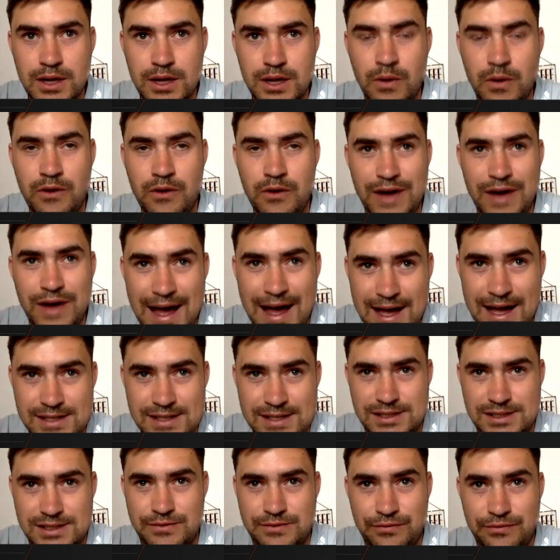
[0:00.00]
Well, we've
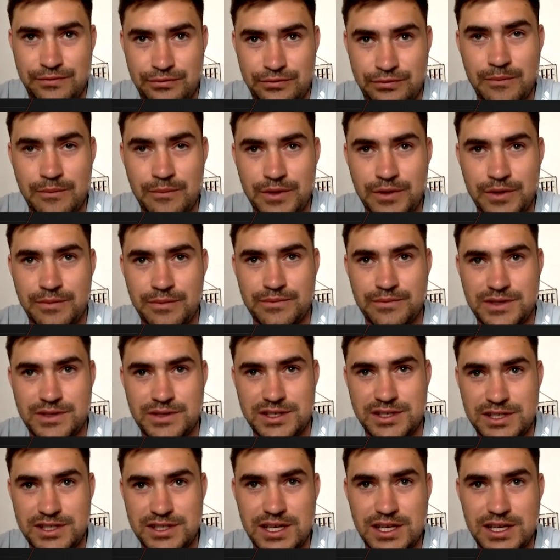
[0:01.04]
asked from them to
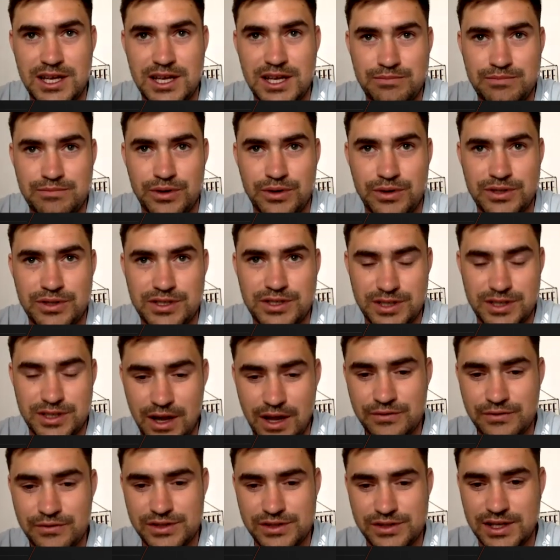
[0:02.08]
see it, but
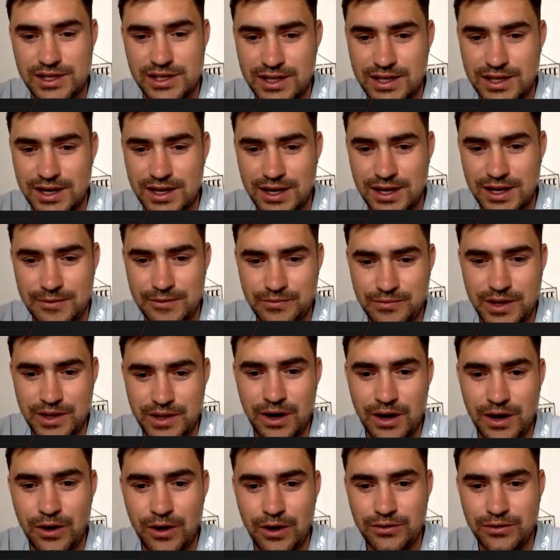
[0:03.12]
obviously they're
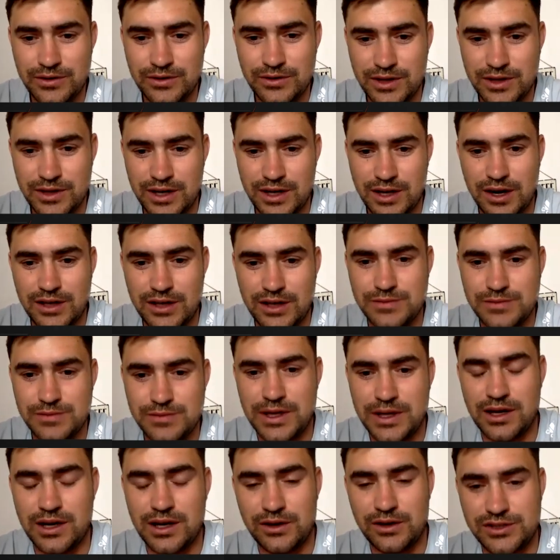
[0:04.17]
holding their cards a
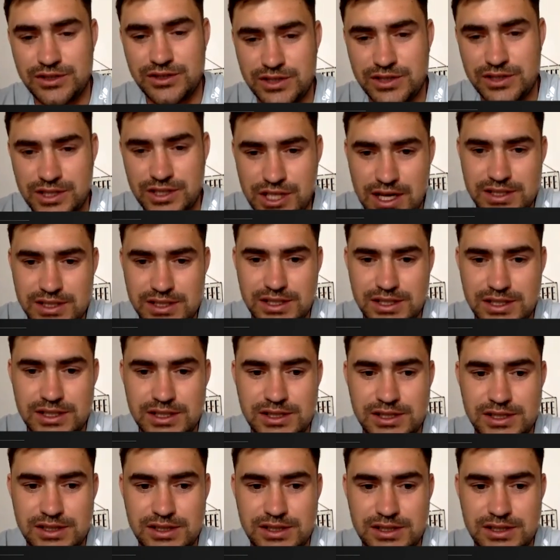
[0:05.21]
bit close to their chest.
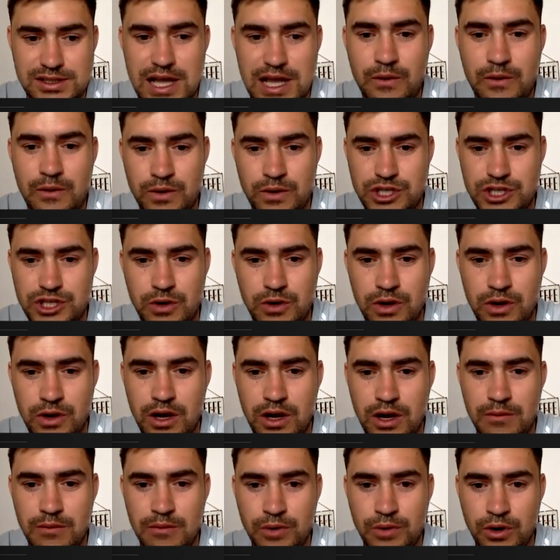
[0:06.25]
Is that would show a
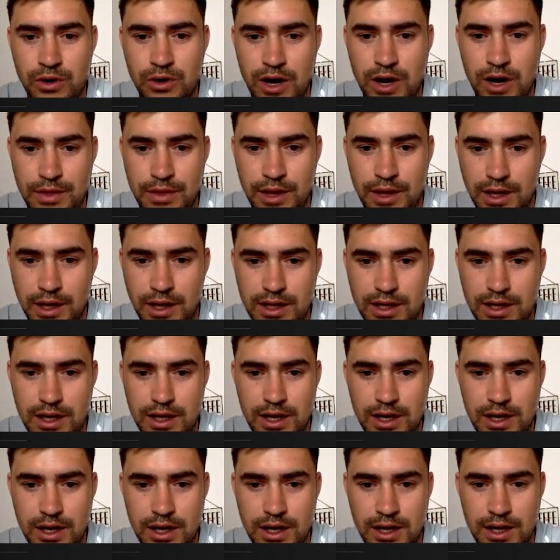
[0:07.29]
lot more, I think,
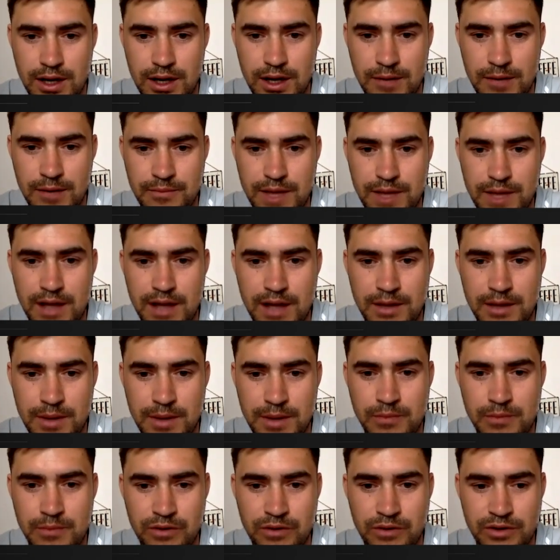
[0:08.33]
and a bit
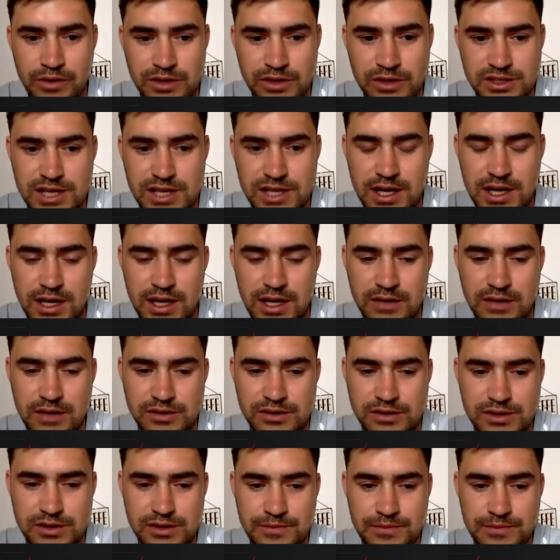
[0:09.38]
more of an understanding
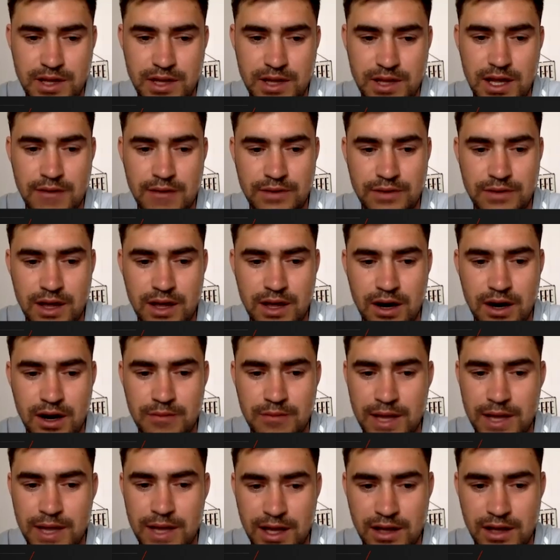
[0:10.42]
as if they are
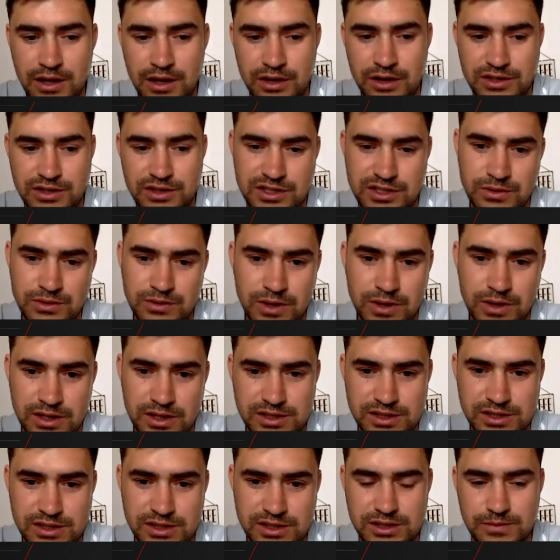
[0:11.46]
making cuts to
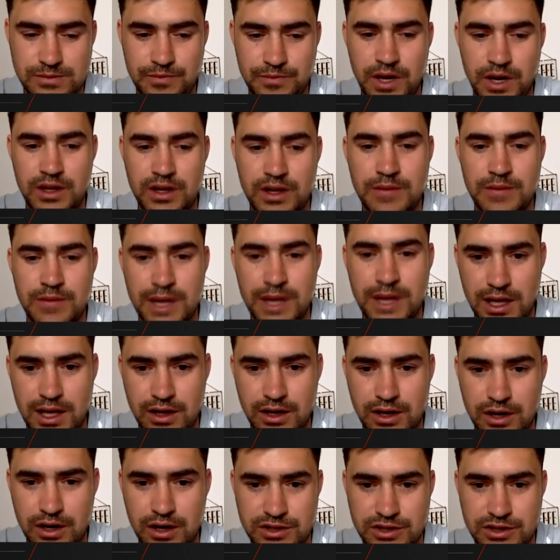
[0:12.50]
us, are they making
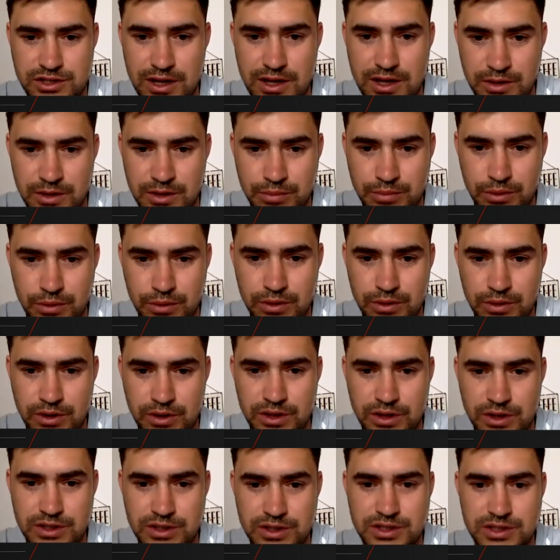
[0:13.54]
cuts around the
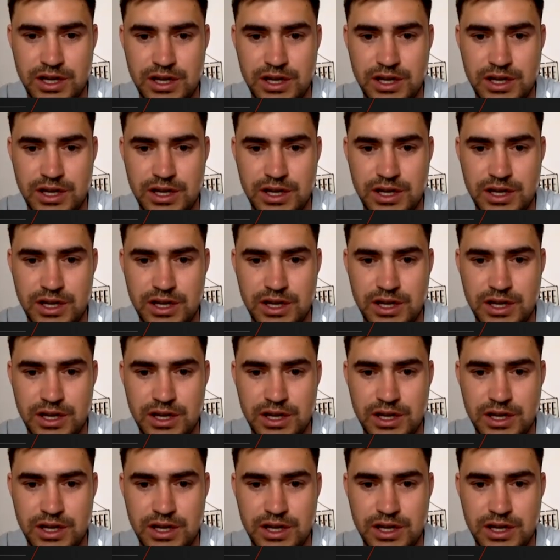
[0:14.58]
board?